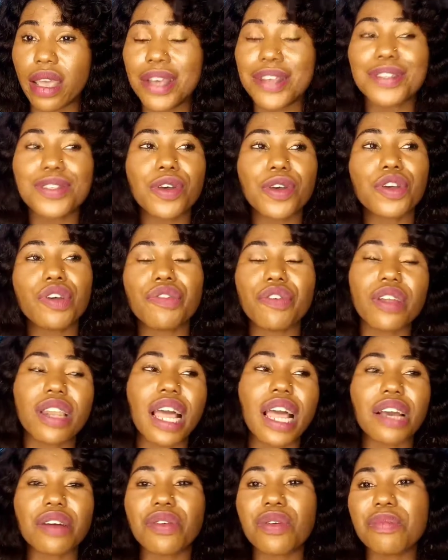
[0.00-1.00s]
So you feel
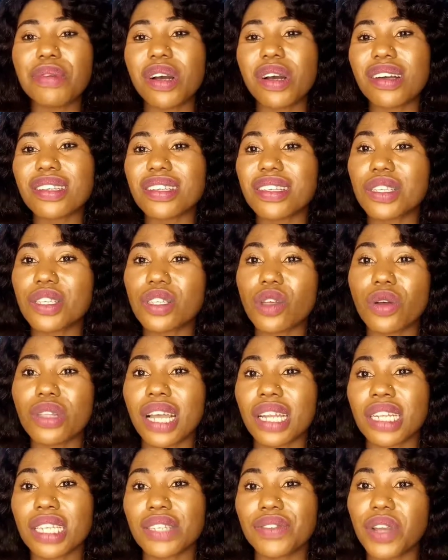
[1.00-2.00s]
like, because it's salt
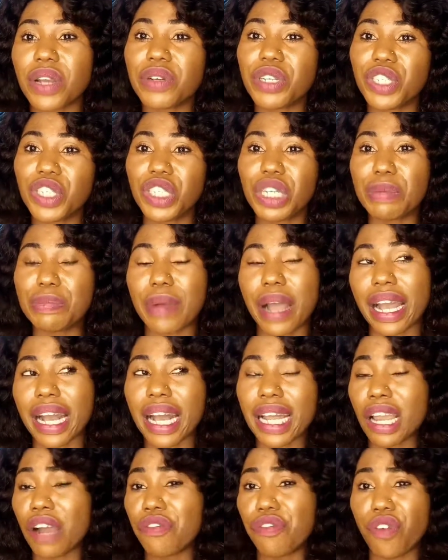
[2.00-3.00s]
and it's very cheap, I
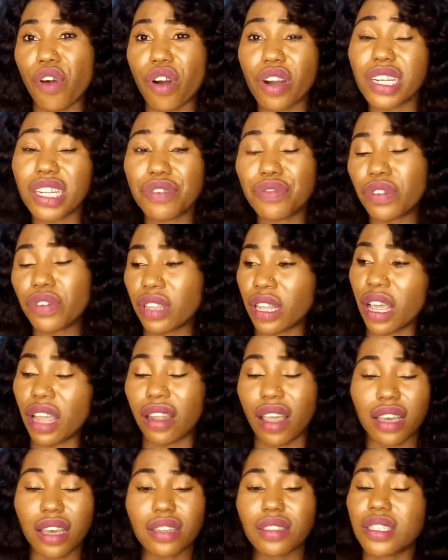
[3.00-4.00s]
can afford even
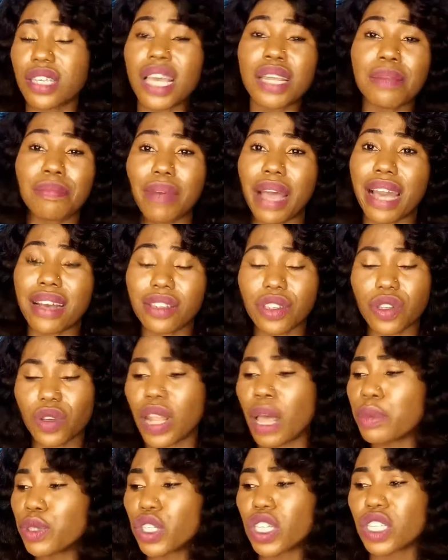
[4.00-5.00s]
like 10 bags. So
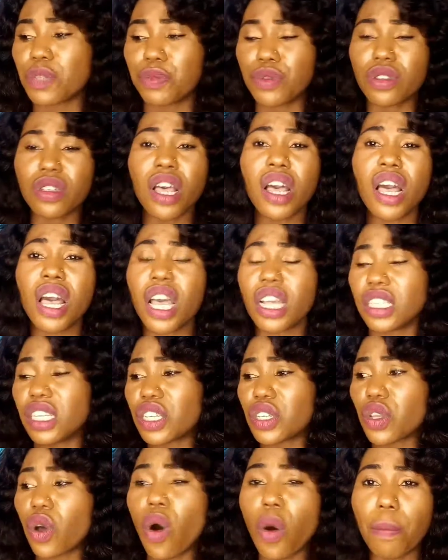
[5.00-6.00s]
let me just put
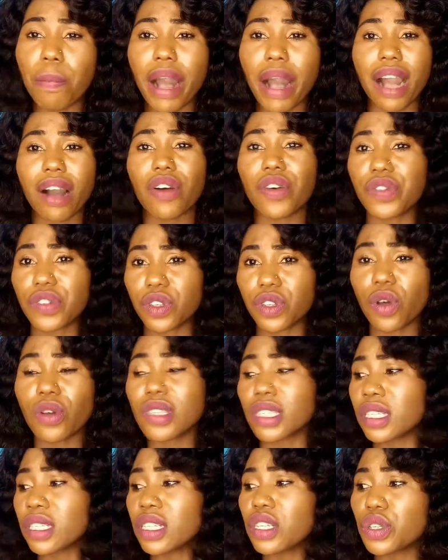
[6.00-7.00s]
this whole pack of
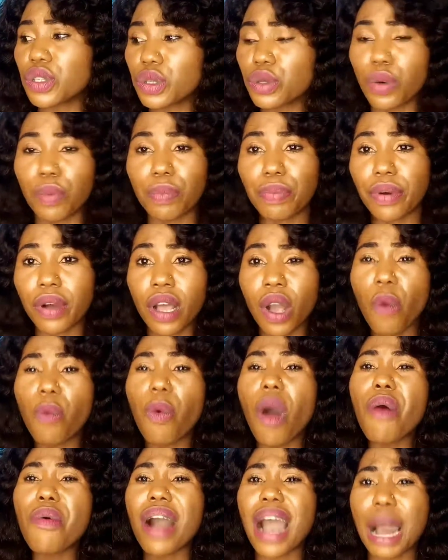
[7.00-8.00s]
salt in this soup.
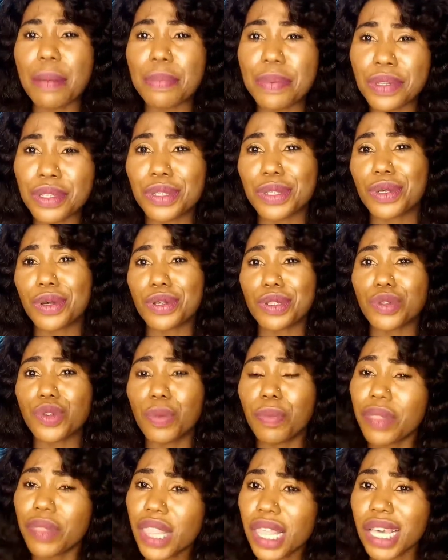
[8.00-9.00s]
What will happen to your
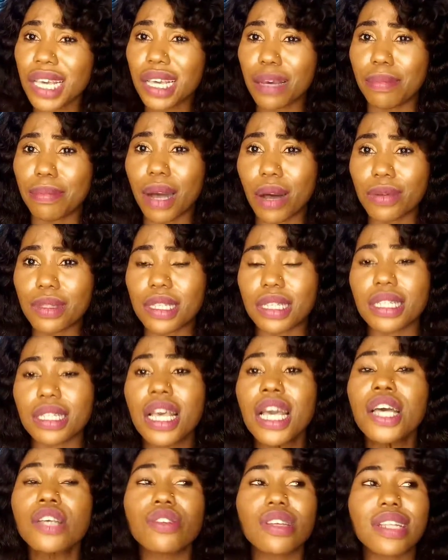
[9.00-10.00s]
soup? Think about it.
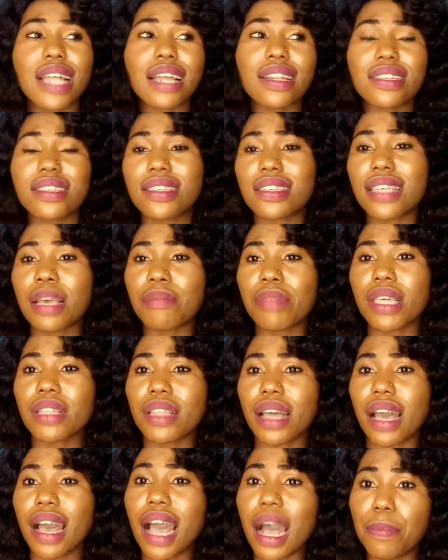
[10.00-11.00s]
So that is the same thing
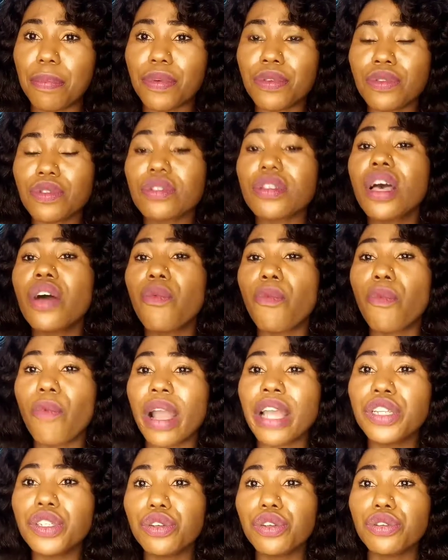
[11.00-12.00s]
that happens
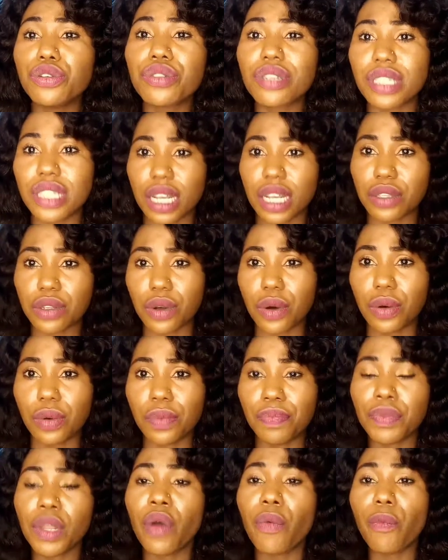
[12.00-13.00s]
when you use Dettol.
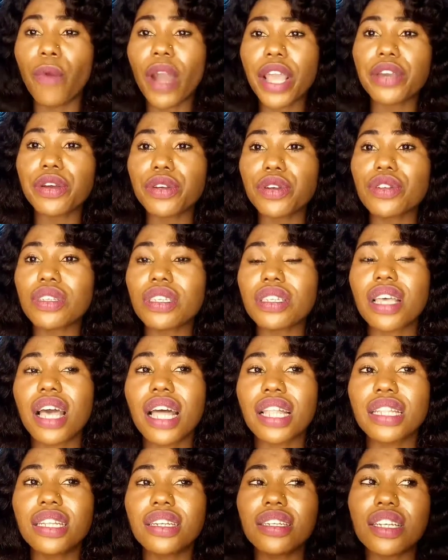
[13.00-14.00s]
When you use
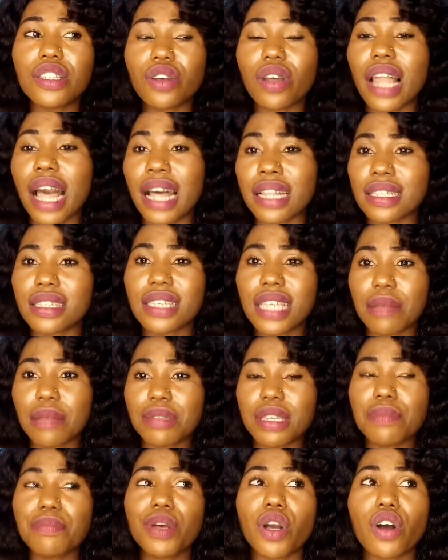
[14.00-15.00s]
the Dettol
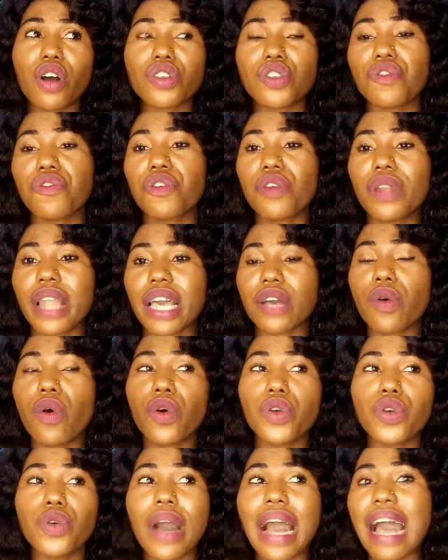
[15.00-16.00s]
antiseptic because you feel like,
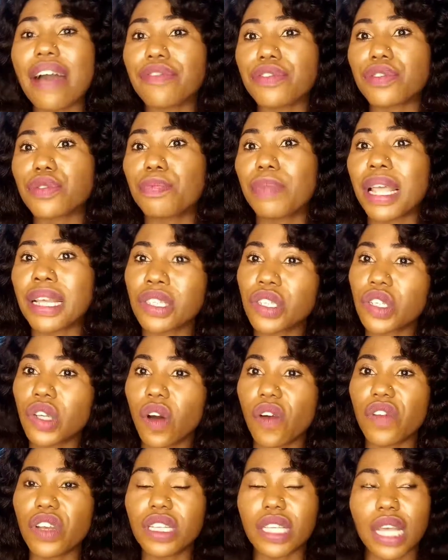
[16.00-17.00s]
you have plenty
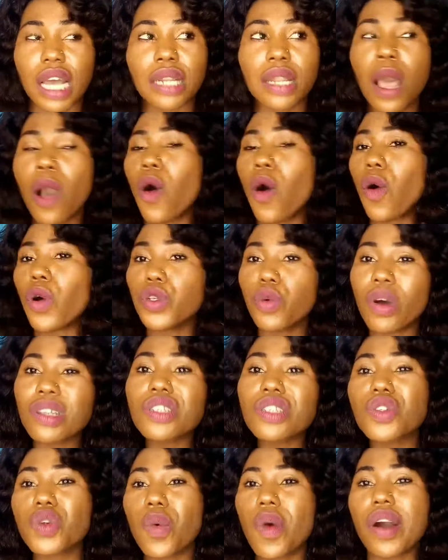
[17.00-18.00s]
of it and, you want
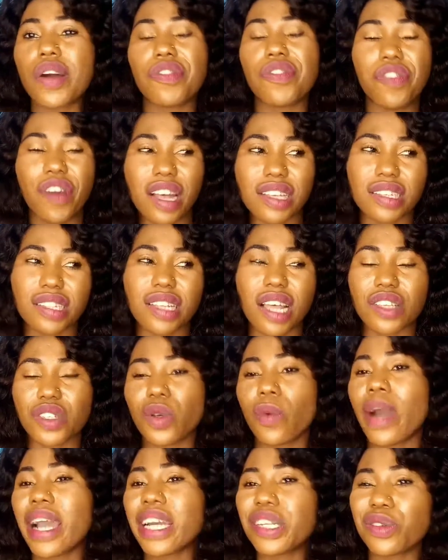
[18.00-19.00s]
it to work faster.
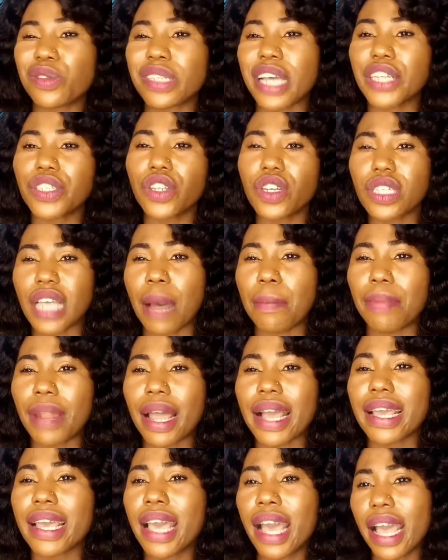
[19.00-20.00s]
So why don't I just
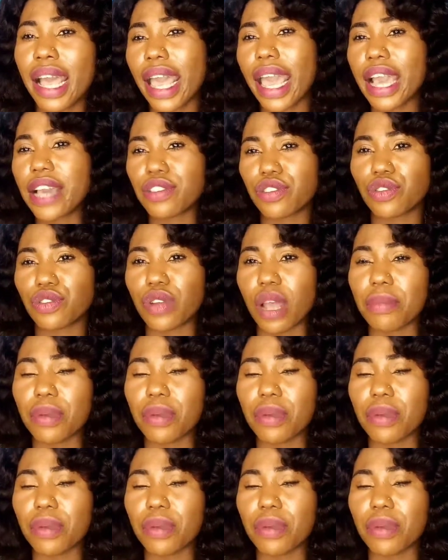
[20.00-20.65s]
apply extra?